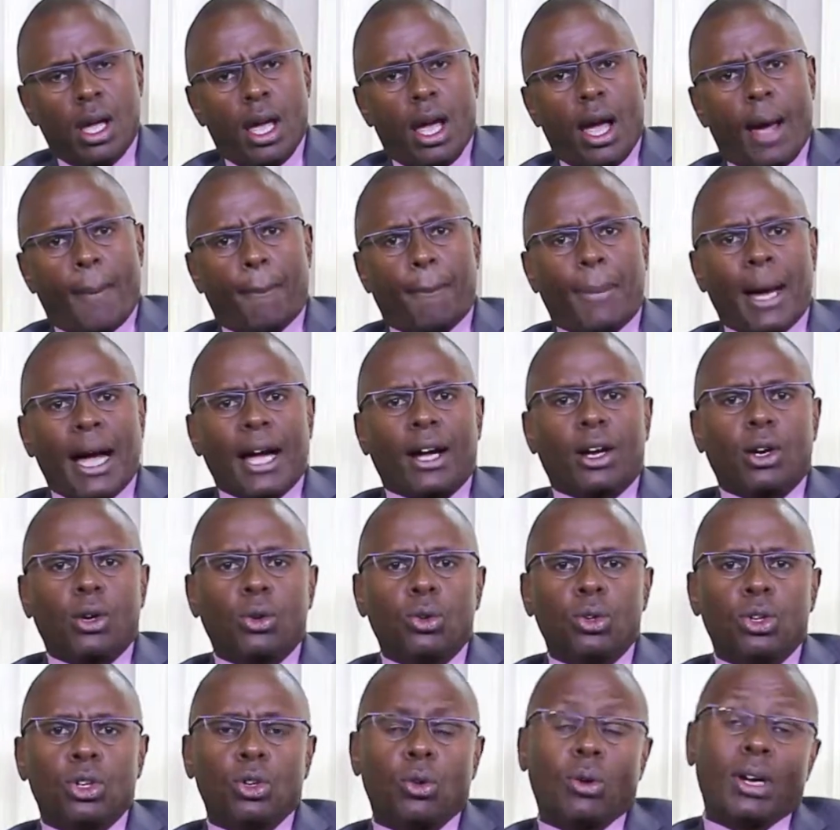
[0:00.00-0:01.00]
a bank
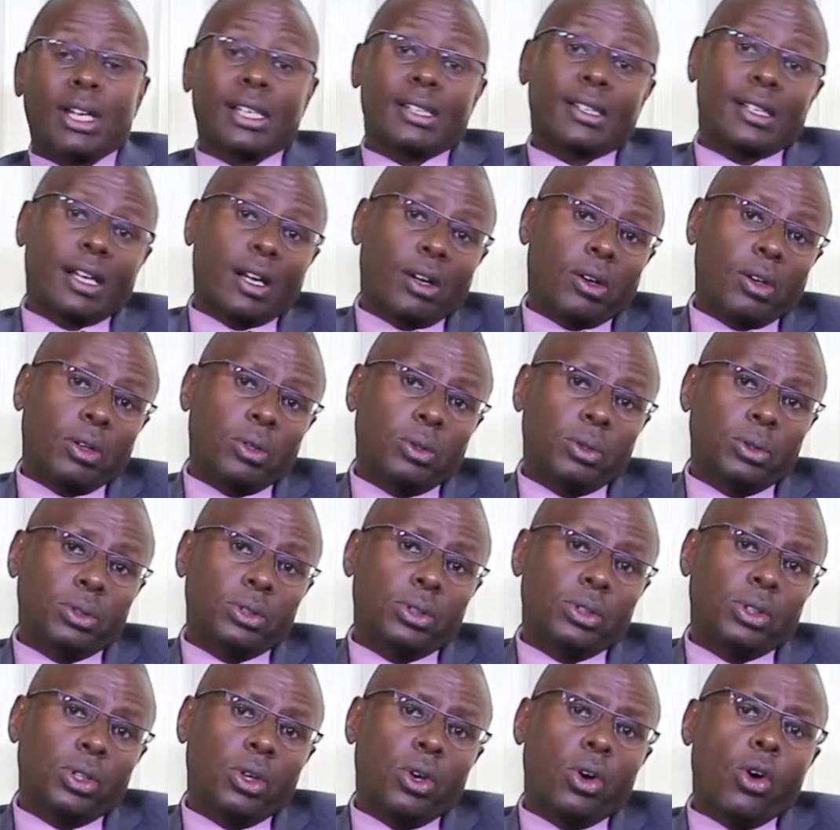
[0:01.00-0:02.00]
loan or a circle loan.
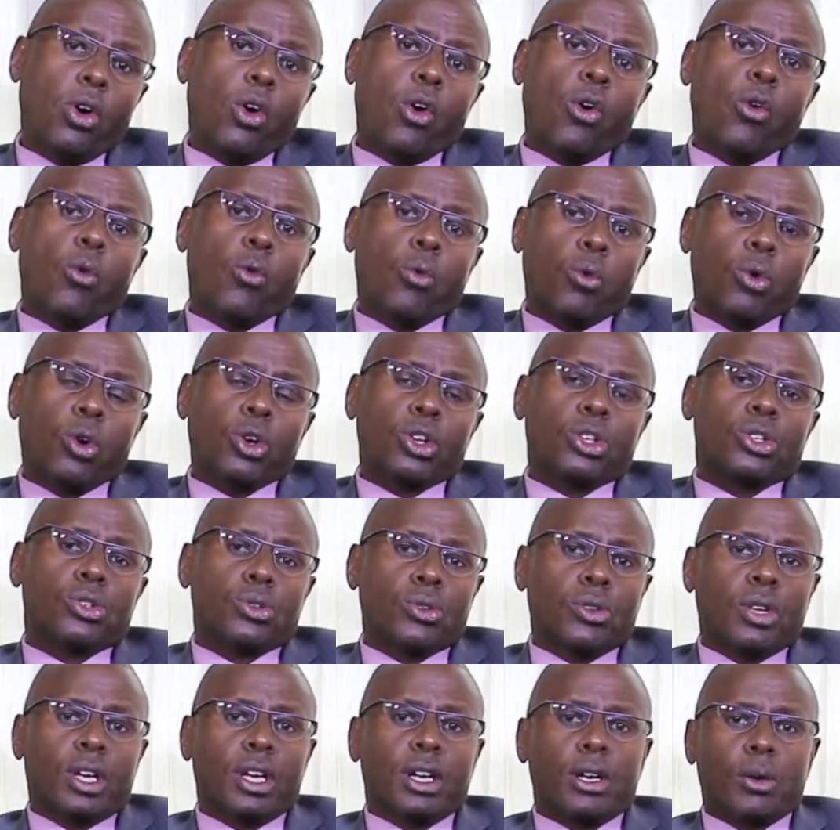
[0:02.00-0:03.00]
What do
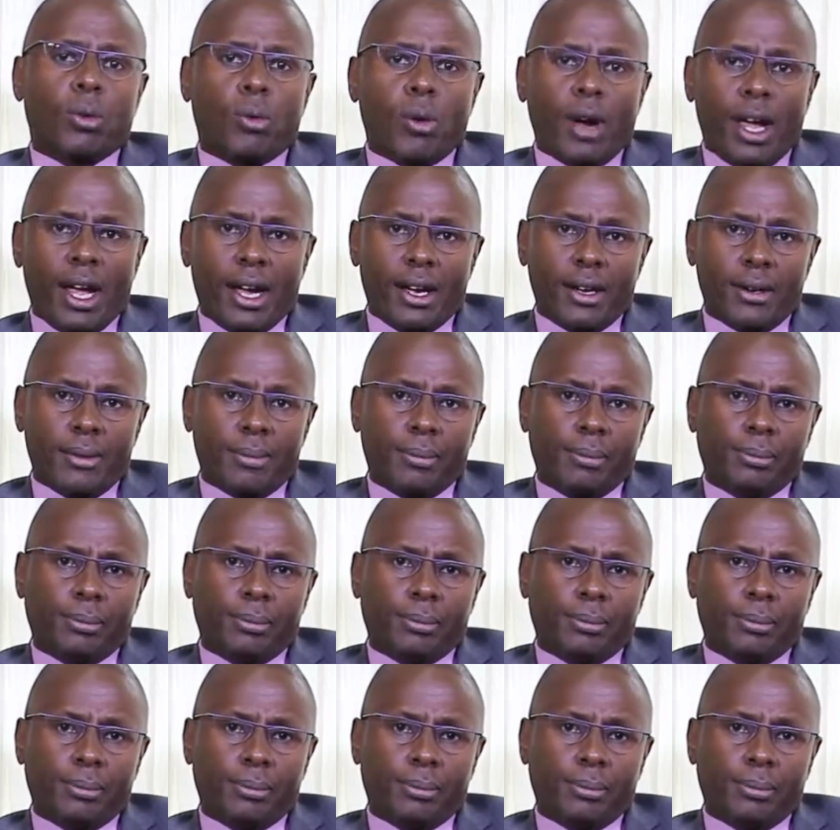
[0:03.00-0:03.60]
they require?